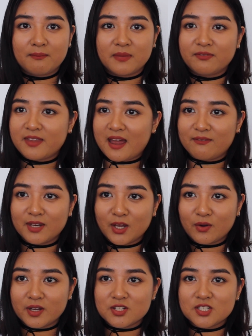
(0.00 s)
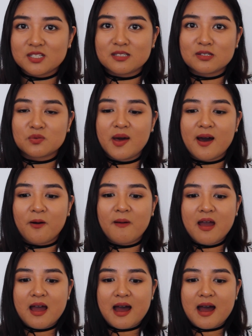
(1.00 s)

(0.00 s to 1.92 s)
if they have any questions as well.